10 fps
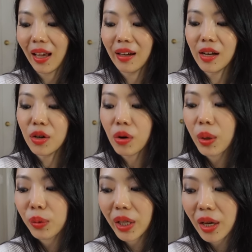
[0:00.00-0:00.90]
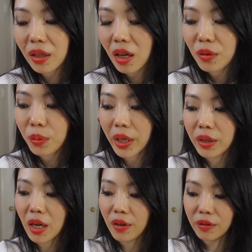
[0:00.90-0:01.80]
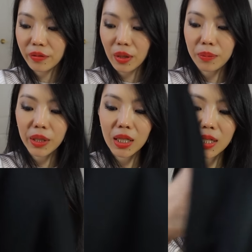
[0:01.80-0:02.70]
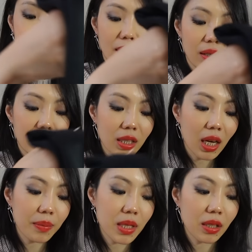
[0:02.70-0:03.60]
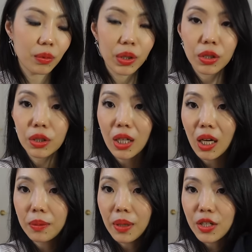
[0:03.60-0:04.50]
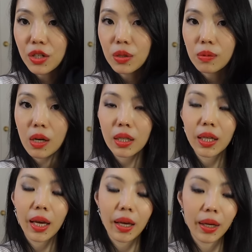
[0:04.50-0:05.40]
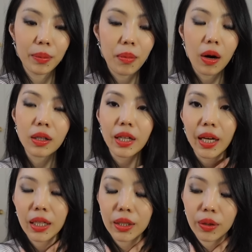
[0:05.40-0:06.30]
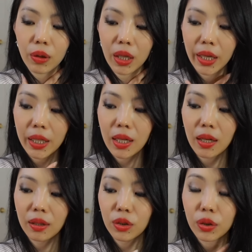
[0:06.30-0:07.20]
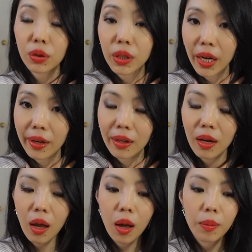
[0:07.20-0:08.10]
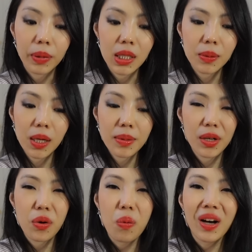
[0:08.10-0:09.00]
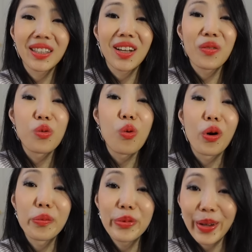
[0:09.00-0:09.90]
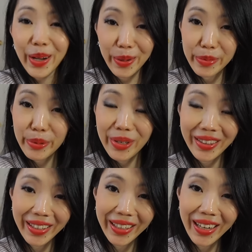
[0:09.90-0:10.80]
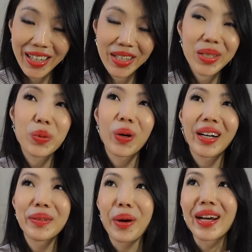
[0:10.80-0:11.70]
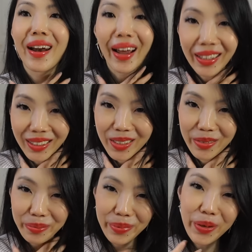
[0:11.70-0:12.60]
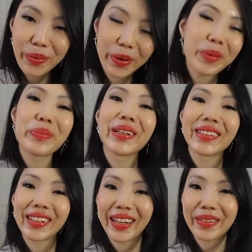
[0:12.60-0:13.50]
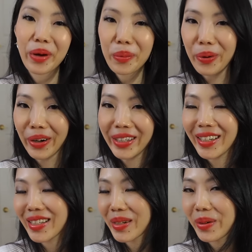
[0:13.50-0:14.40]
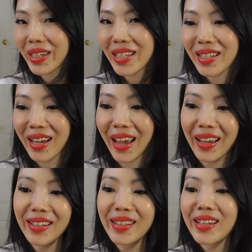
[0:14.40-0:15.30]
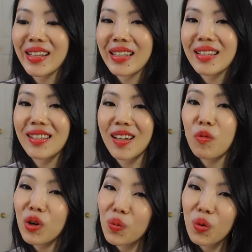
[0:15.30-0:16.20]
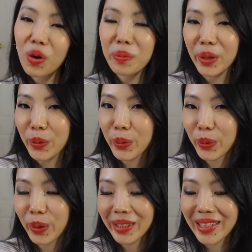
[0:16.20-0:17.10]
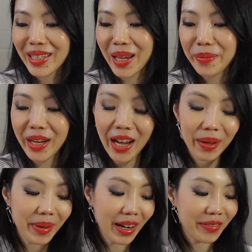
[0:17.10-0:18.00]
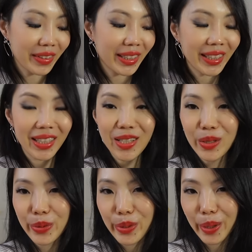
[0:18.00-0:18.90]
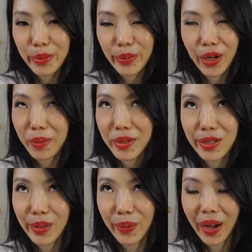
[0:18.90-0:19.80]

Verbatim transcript: And I know I will get a lot of wear out of them because a lot of times in the winter time, I just want a mock neck or like a turtleneck but sometimes I don't want the warmth that comes with it. I just want my neck to be warm, but like my body, I still want to stay somewhat warm but cool at the same time and I feel like these two tops will come in so